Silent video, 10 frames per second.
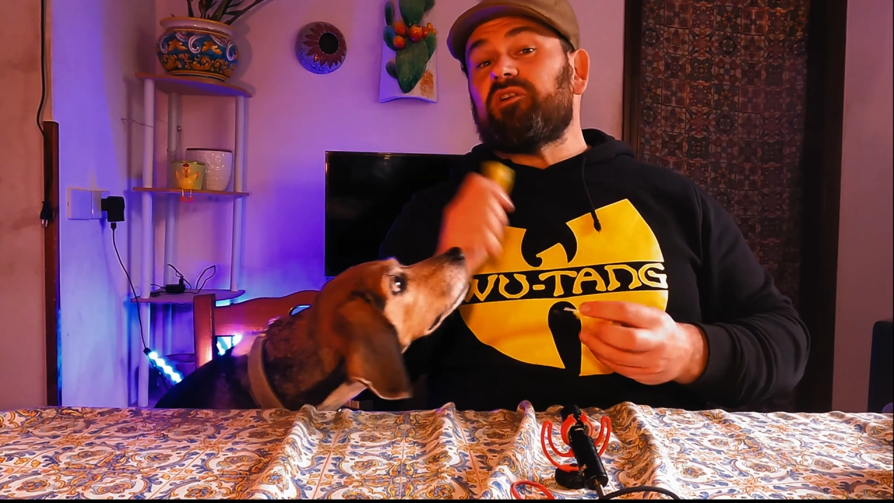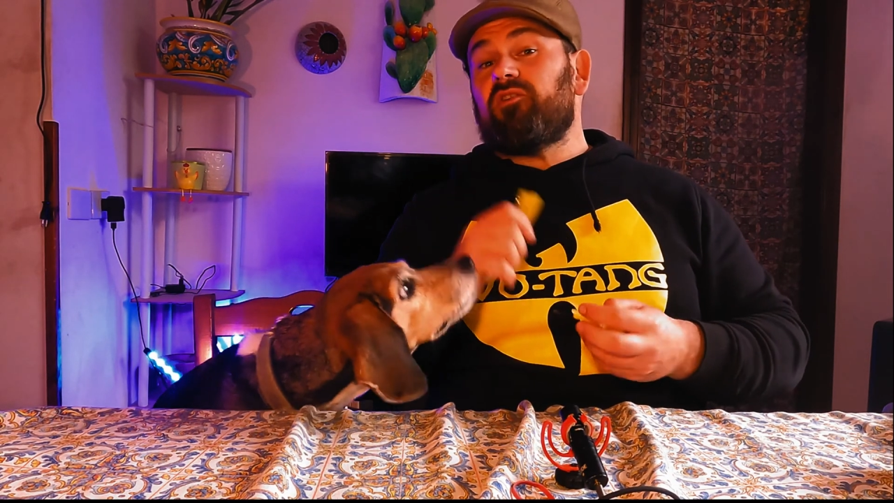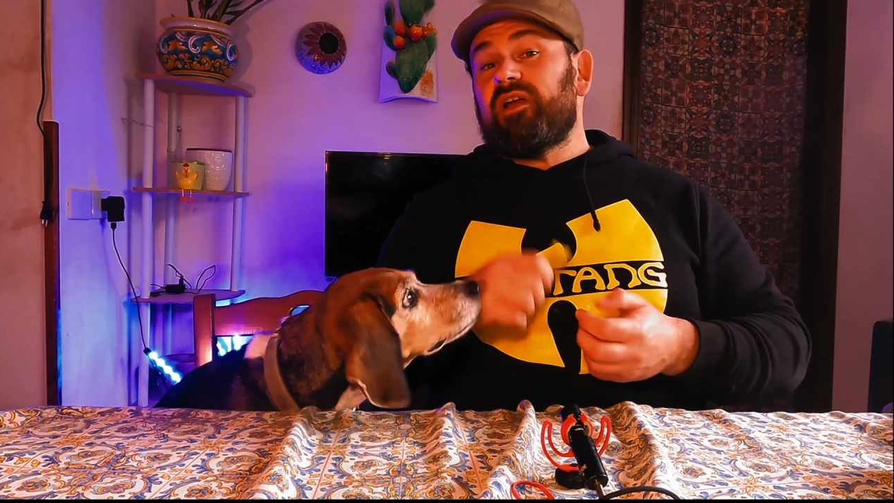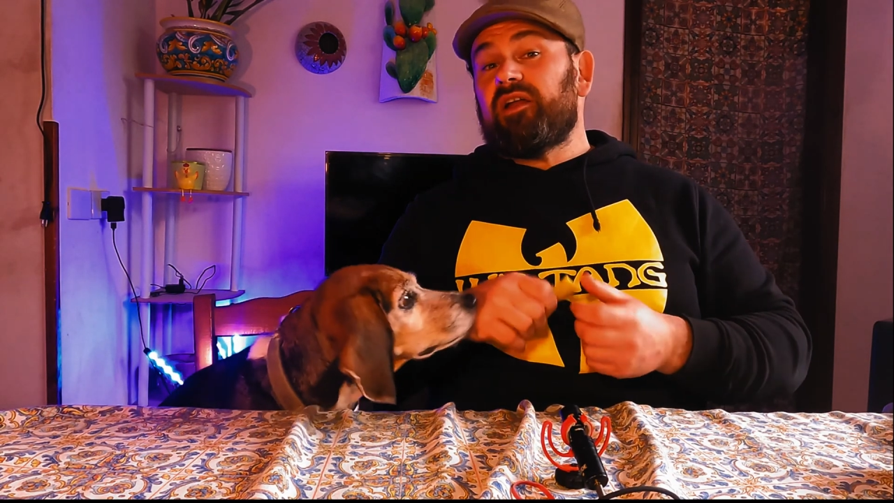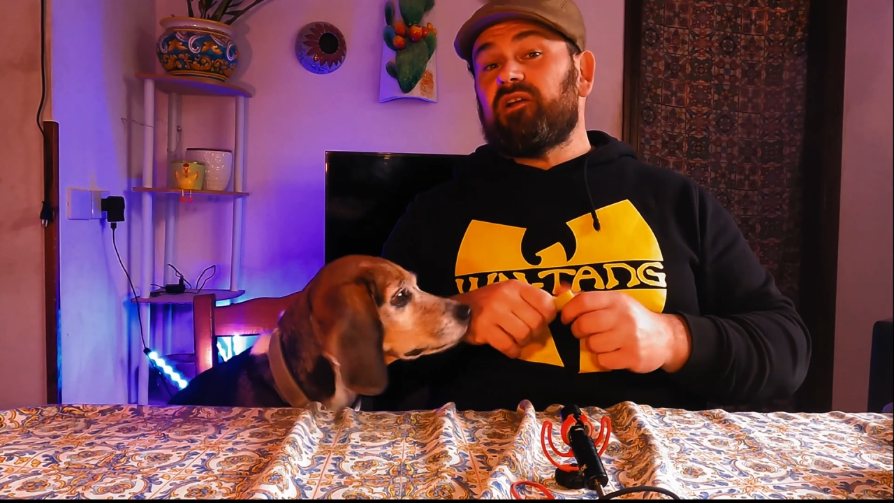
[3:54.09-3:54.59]

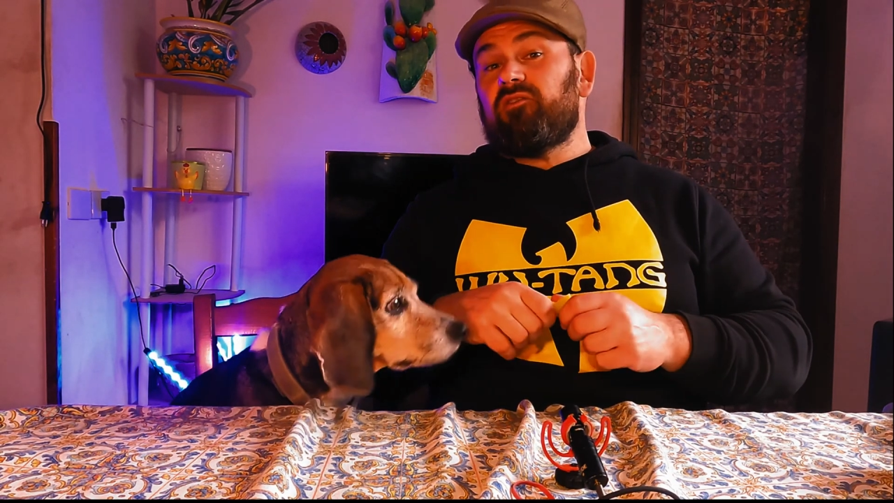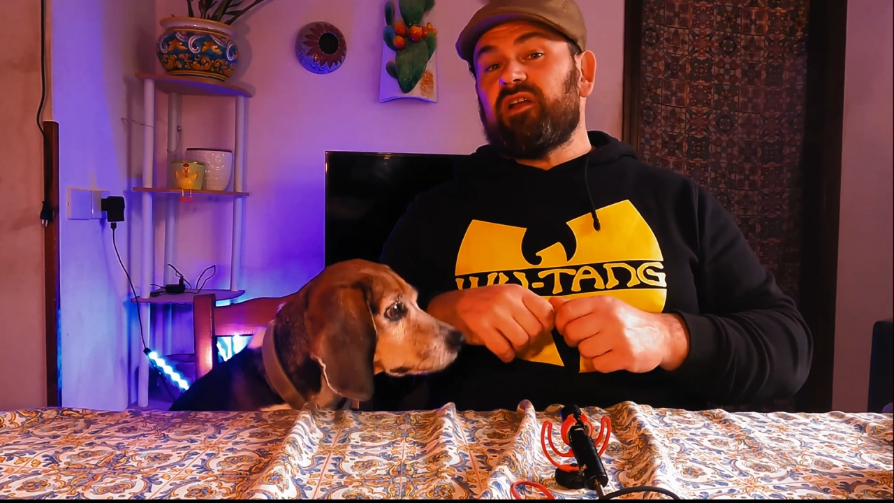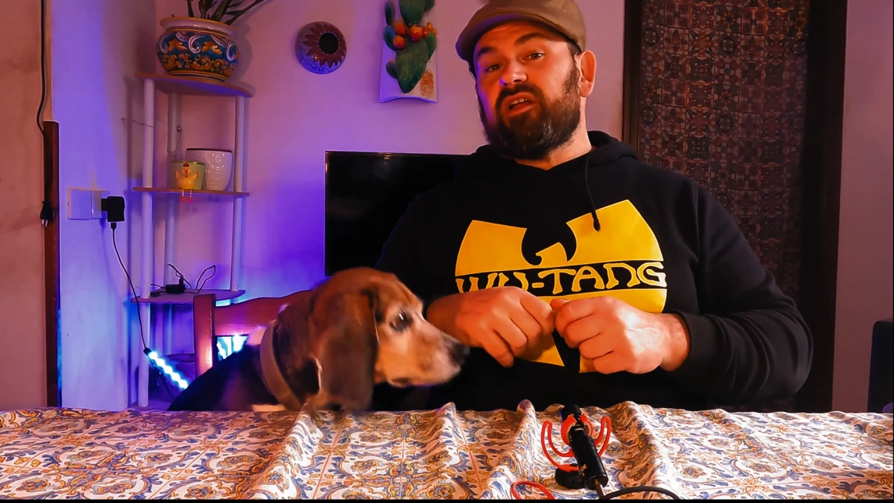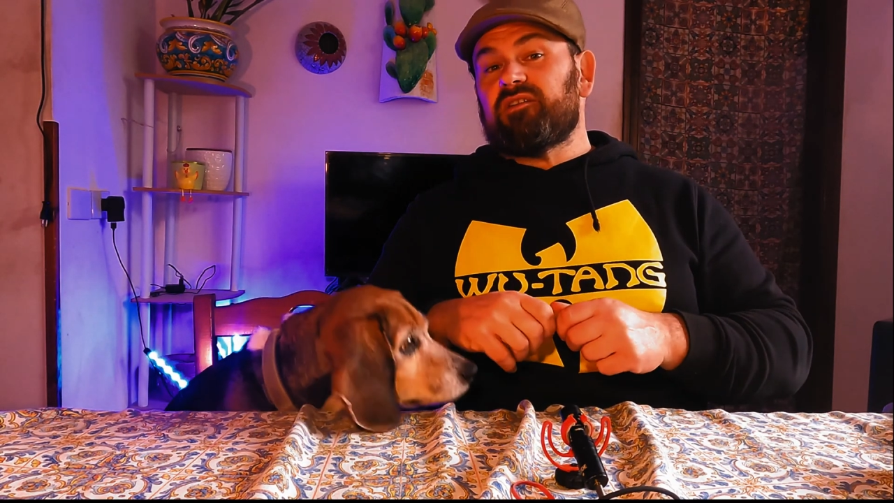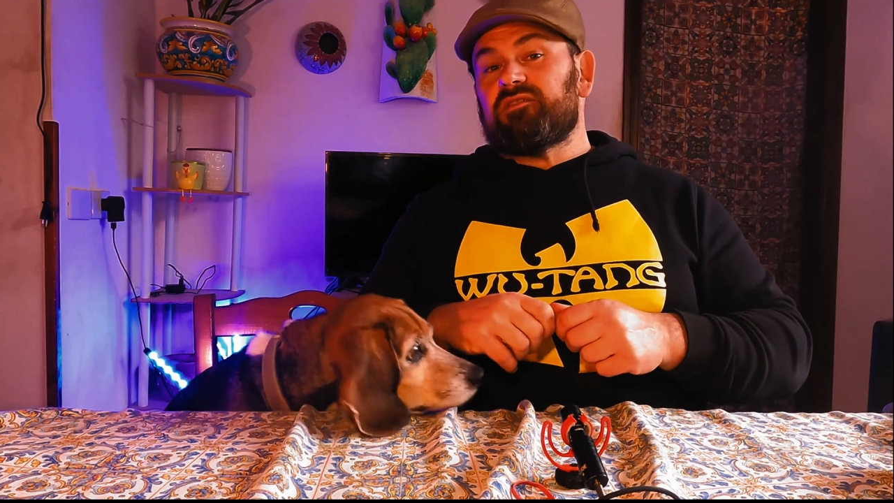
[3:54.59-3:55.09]
grade
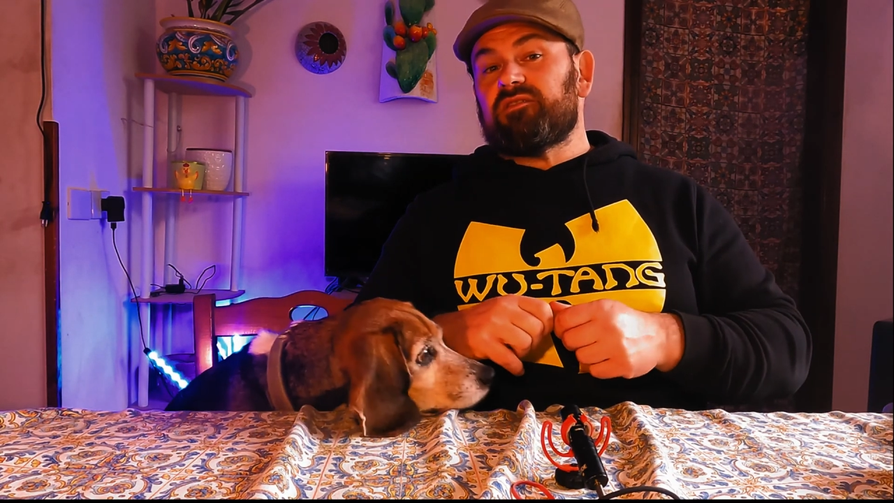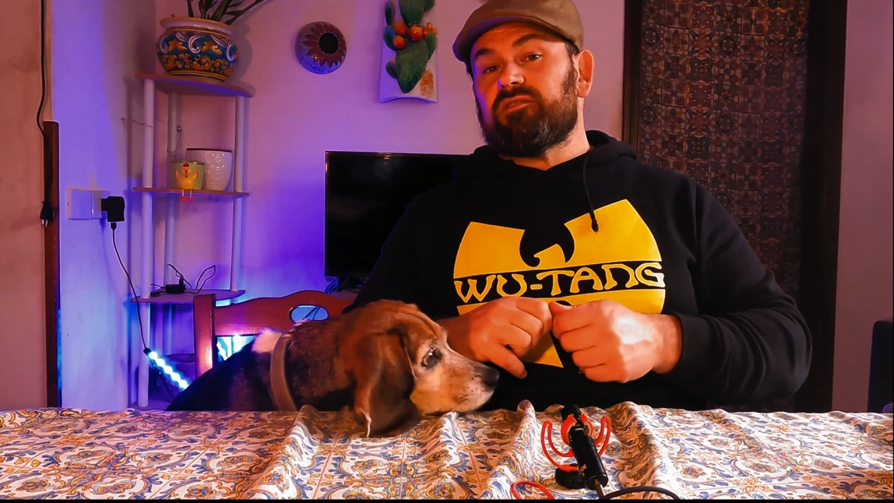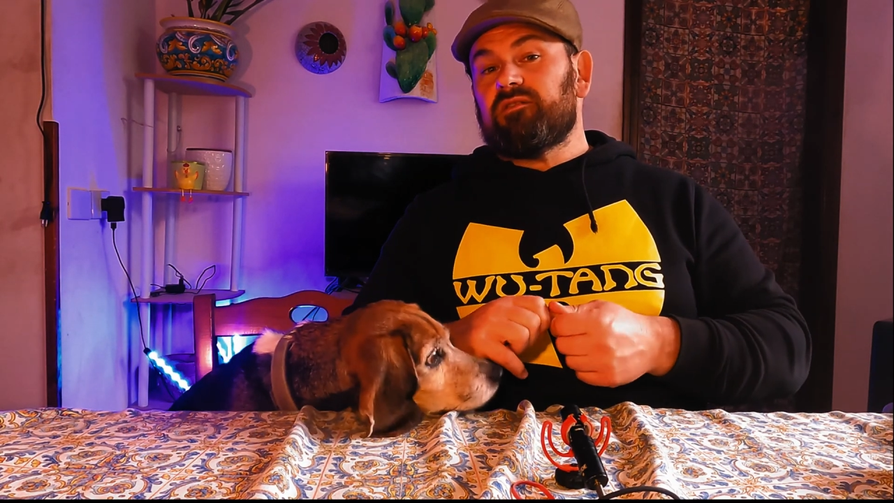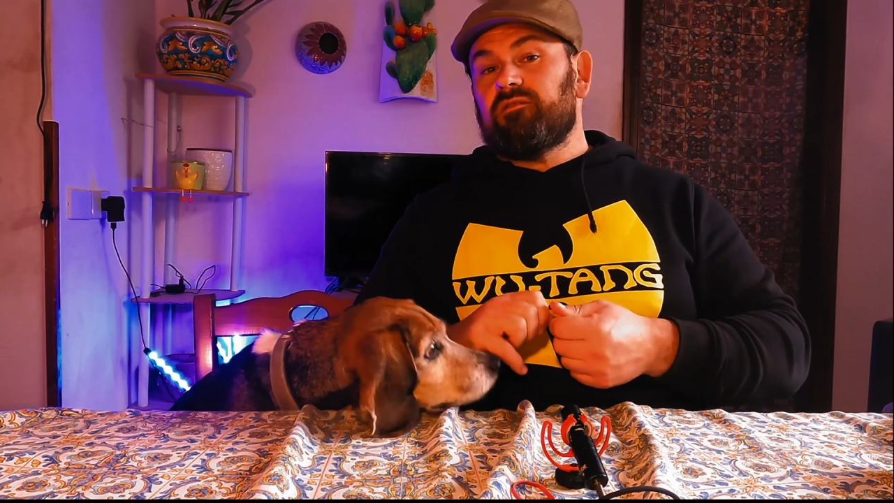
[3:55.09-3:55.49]
ingredients,